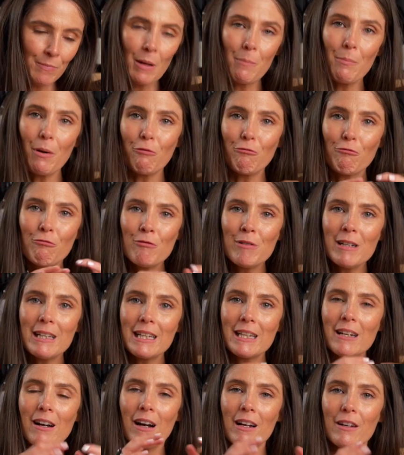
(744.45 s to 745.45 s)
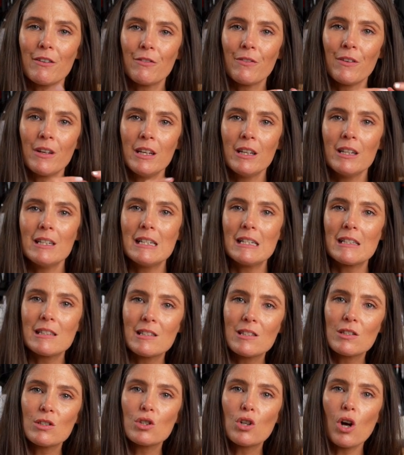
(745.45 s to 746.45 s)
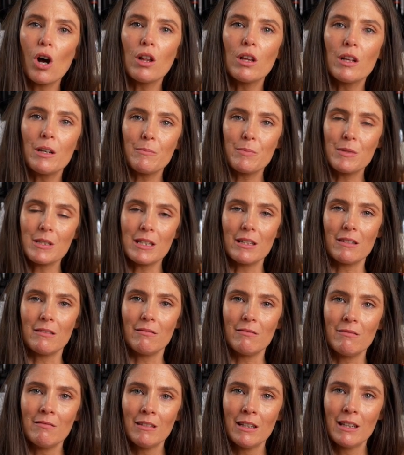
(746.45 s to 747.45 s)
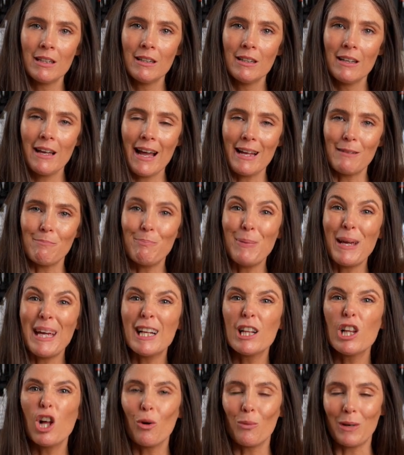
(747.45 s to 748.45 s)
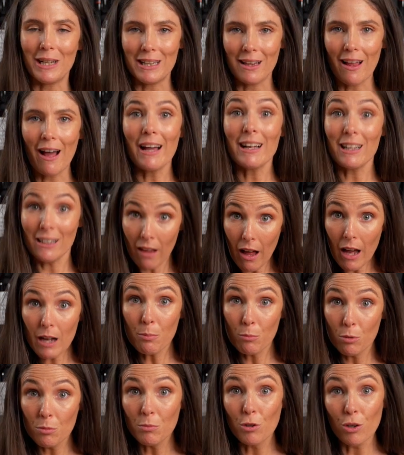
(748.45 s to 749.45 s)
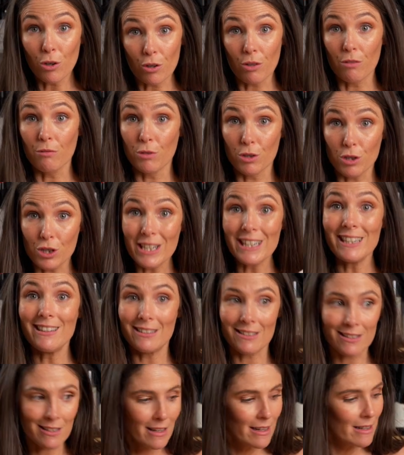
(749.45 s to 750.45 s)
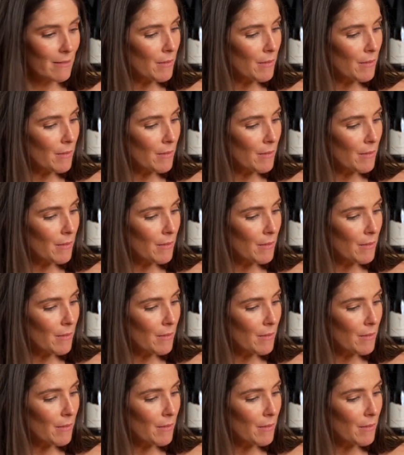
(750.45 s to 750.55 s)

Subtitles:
but really kind of scalloped and pillowy, like Mumm Cordon Rouge is.